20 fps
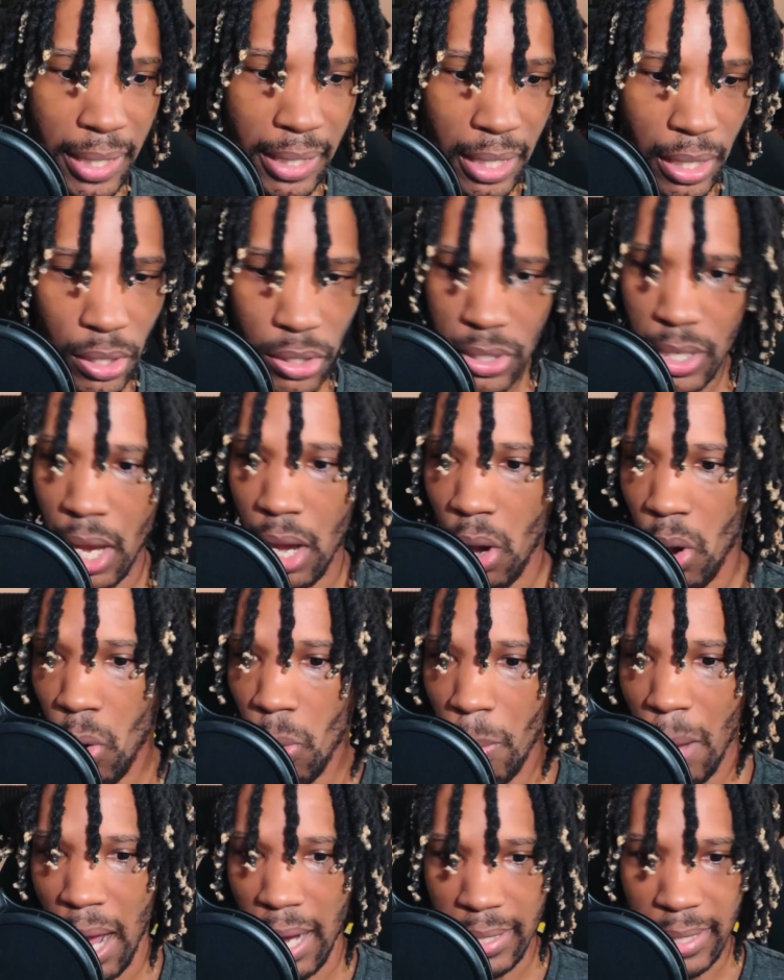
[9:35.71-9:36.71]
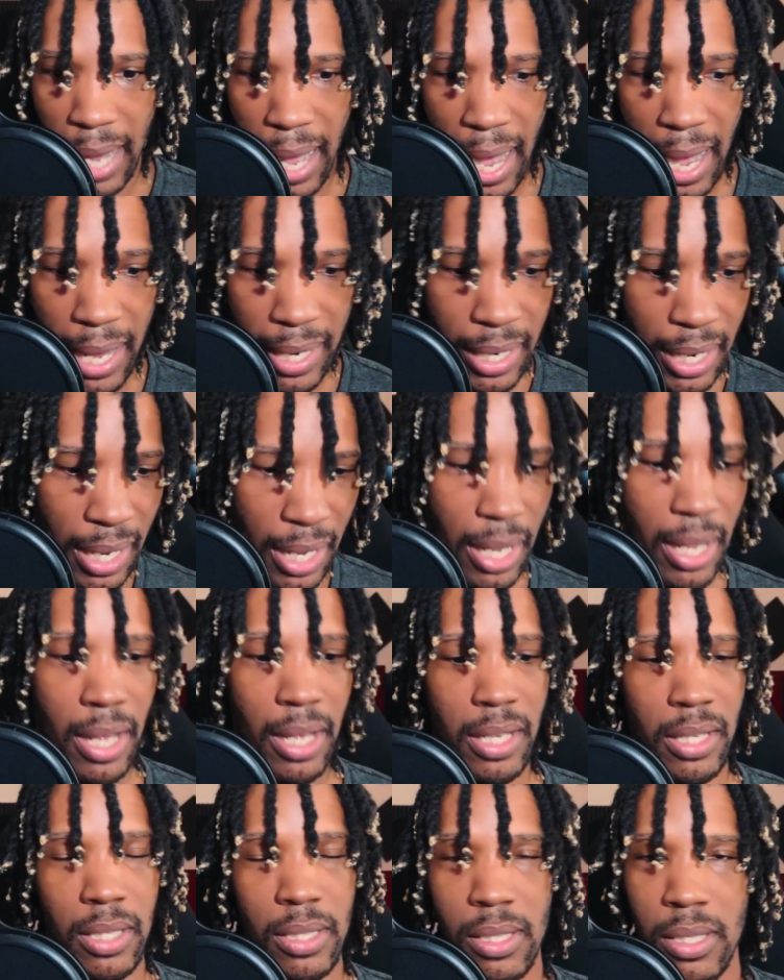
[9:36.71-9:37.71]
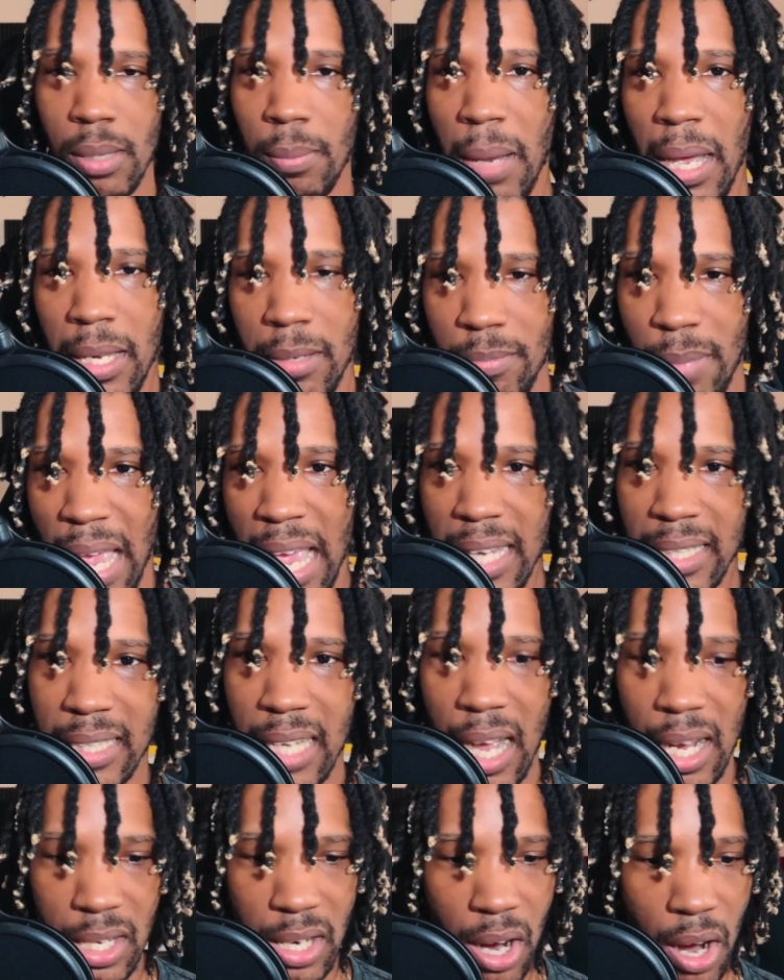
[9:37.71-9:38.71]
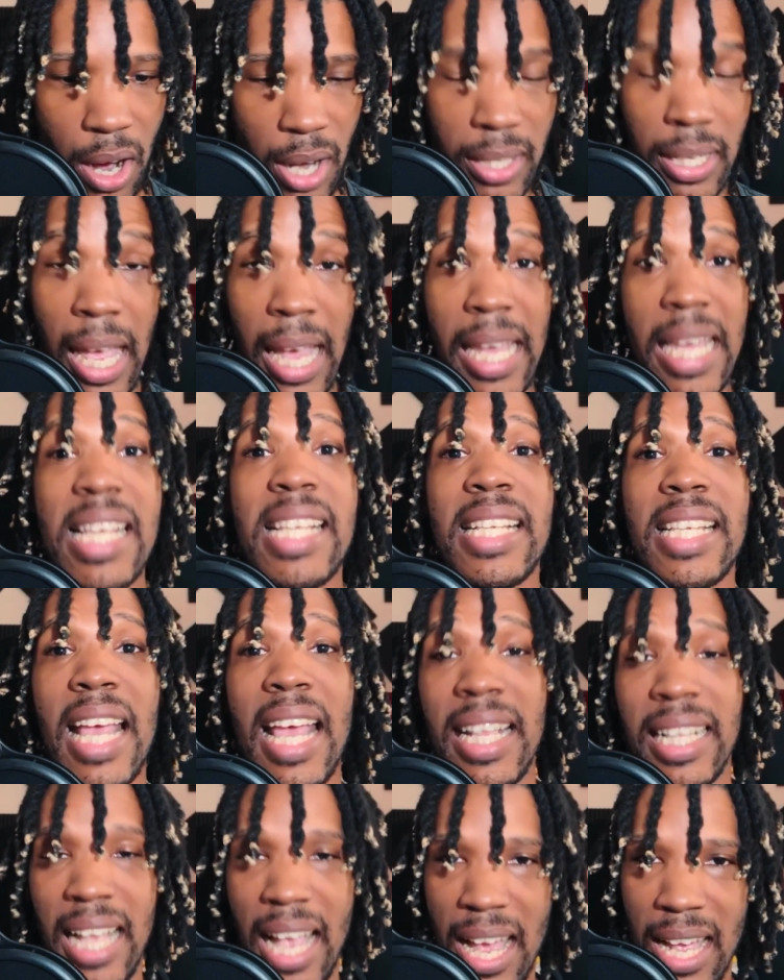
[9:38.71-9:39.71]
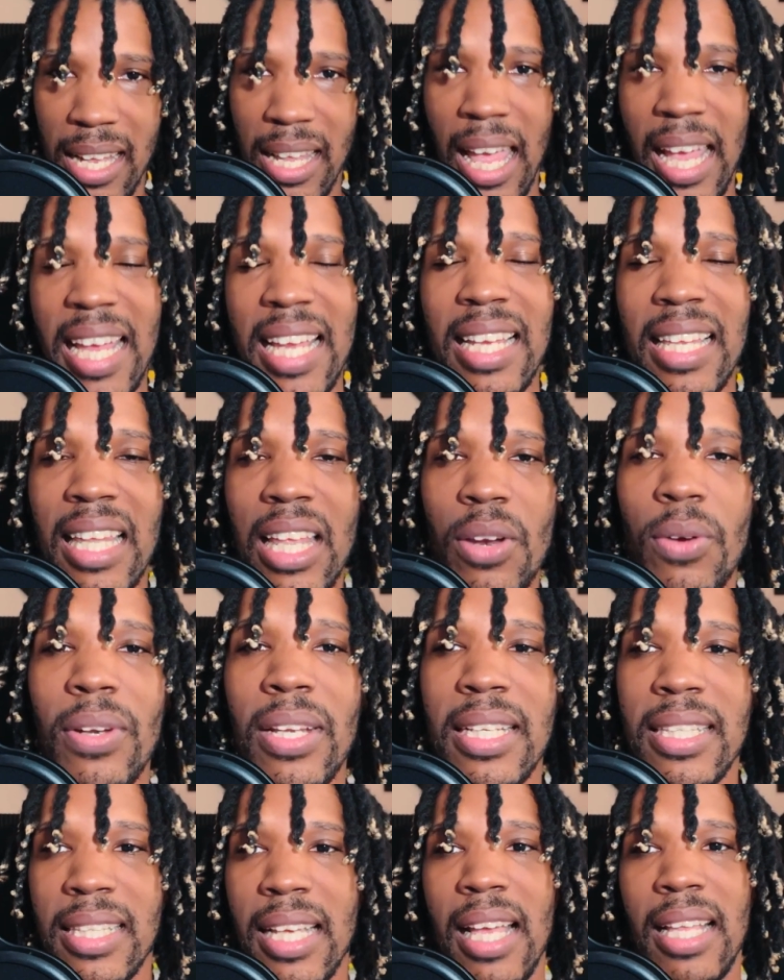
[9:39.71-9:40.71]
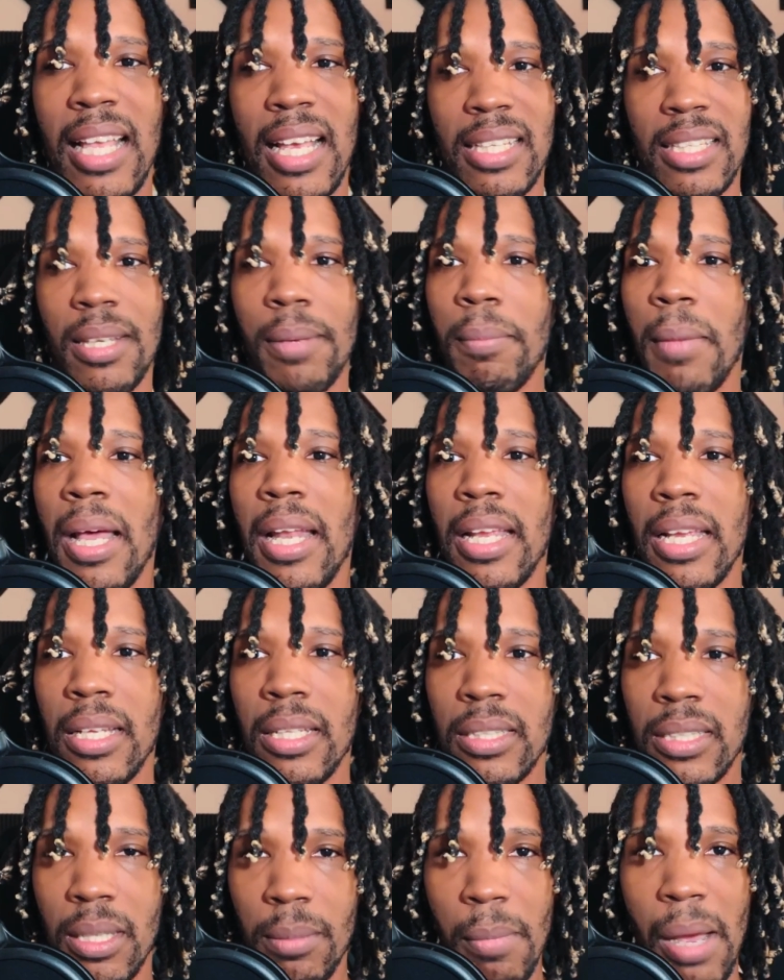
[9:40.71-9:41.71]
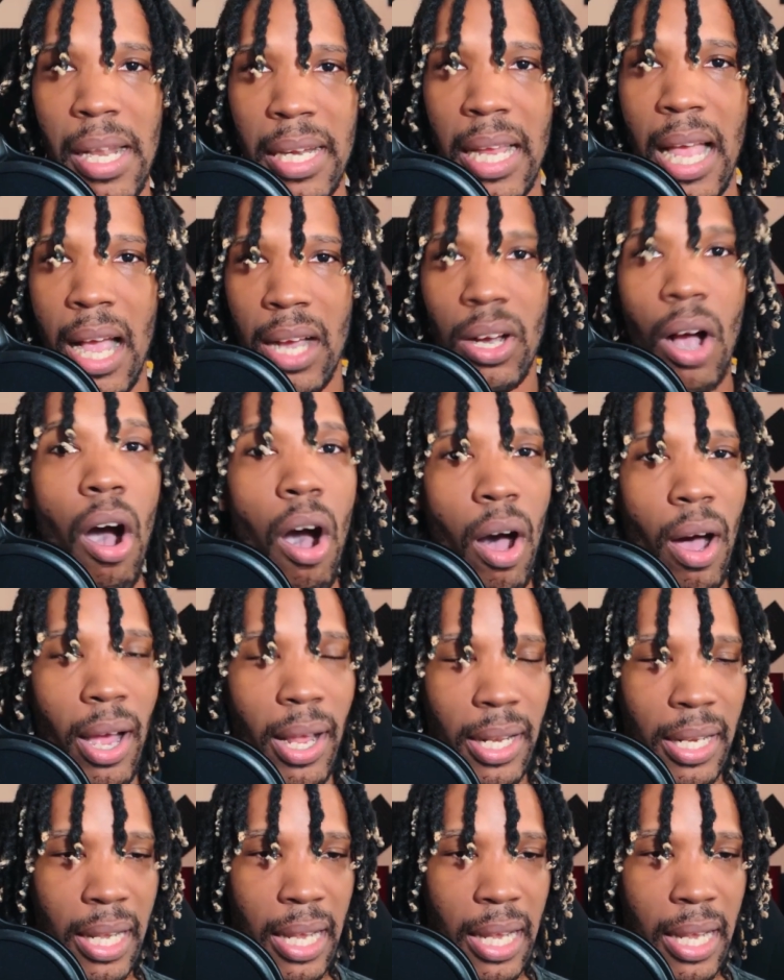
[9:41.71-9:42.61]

He was like, oh my God, somebody's badge got caught. Like, he said that, like, he literally said that somebody got caught.